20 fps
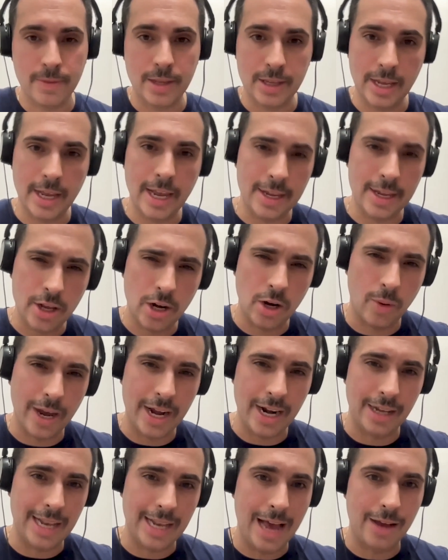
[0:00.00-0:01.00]

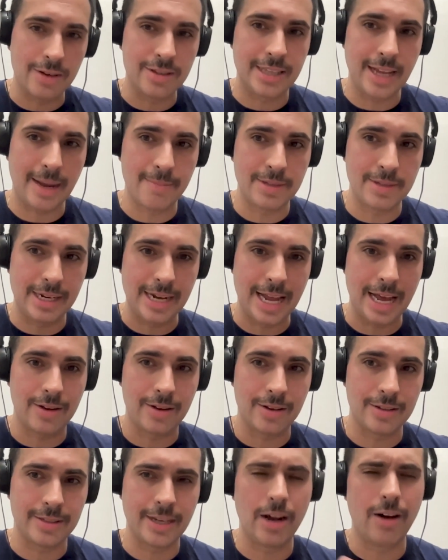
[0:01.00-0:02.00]
it allows them to
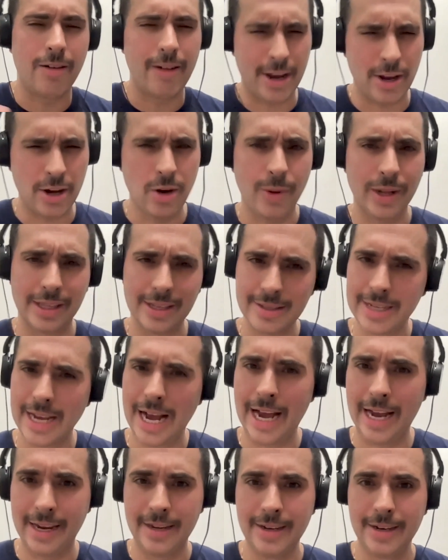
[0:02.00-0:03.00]
now say, all right, you know what, this
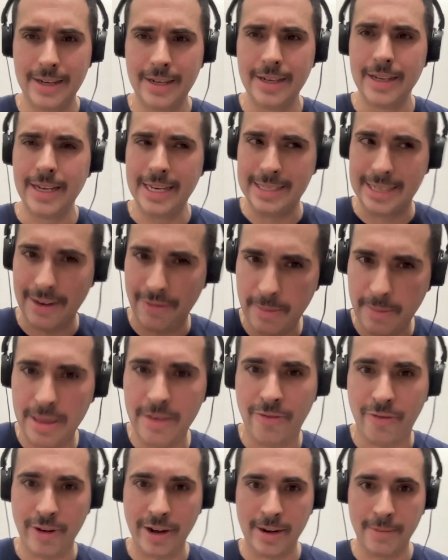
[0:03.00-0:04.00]
guy, he's giving me
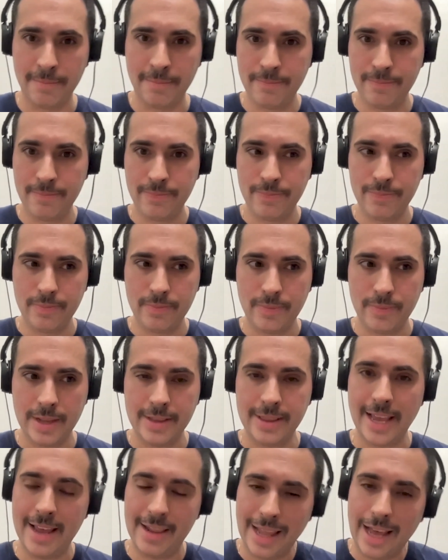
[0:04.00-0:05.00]
the freedom.
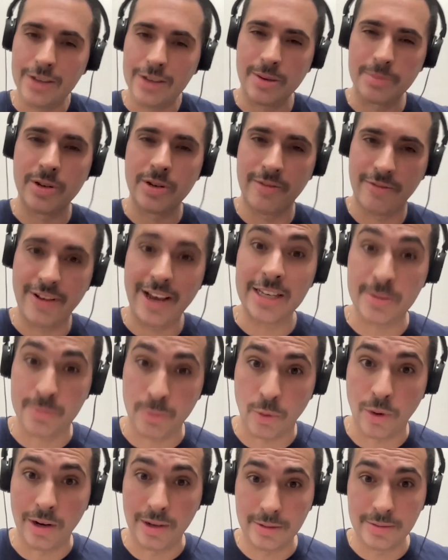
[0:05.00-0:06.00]
It allows them to invest
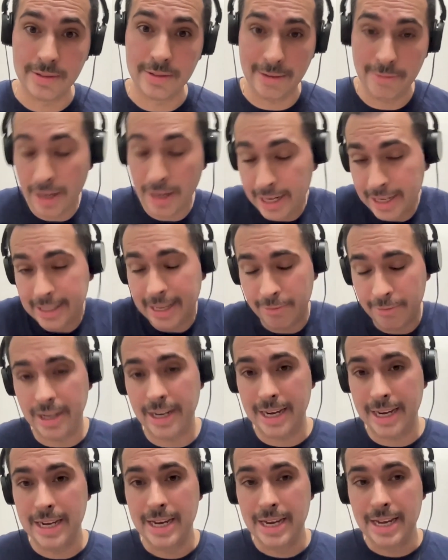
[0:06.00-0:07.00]
more. They
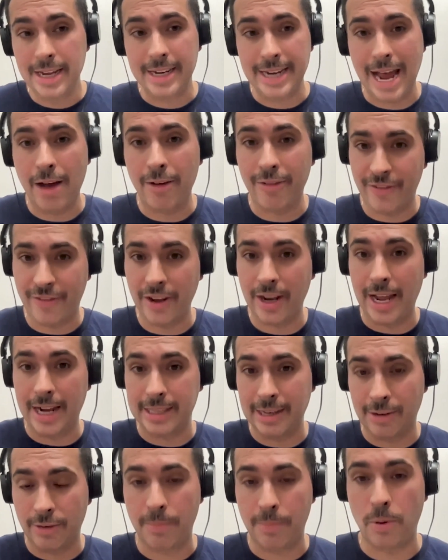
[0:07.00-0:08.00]
really now feel
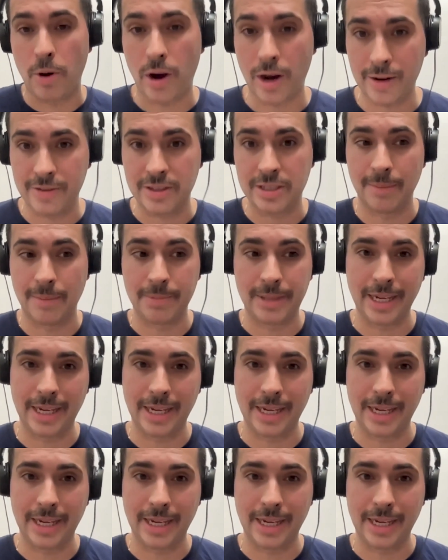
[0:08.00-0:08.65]
like they're a part of something.